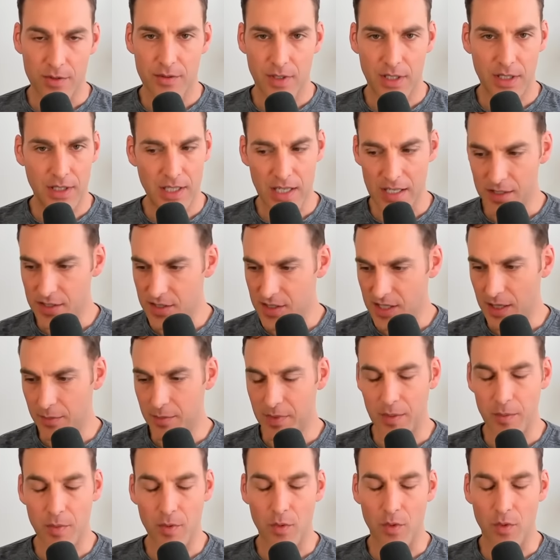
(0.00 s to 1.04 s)
And so that's that, step
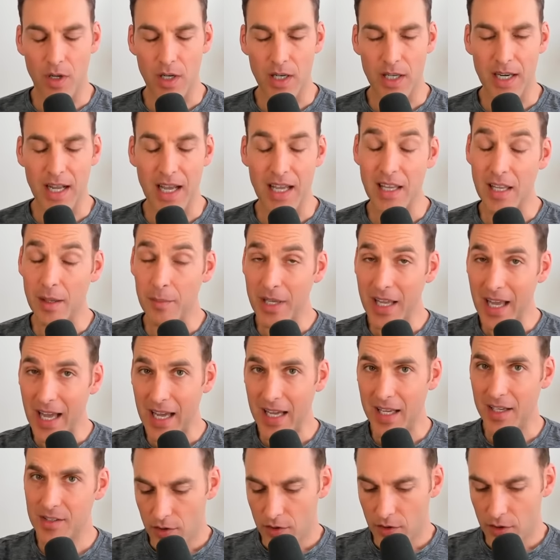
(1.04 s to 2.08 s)
number one. And let me
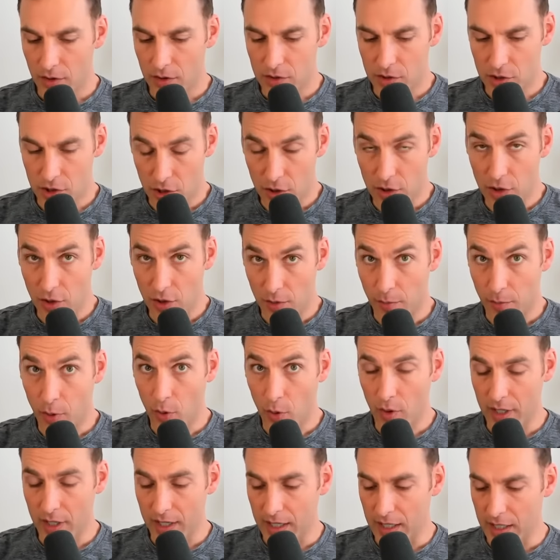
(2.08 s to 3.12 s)
add means- to your
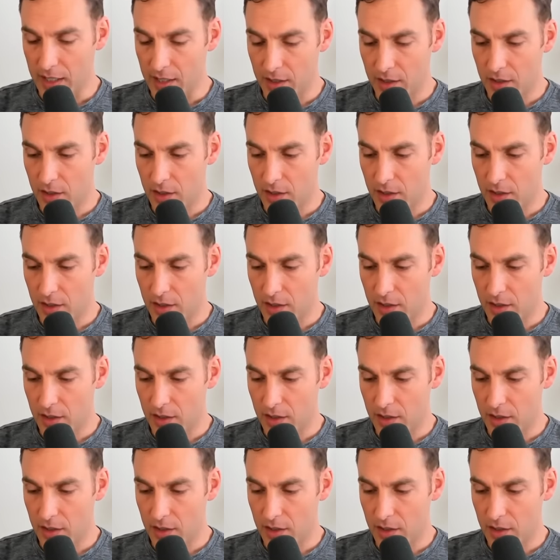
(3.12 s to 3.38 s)
point,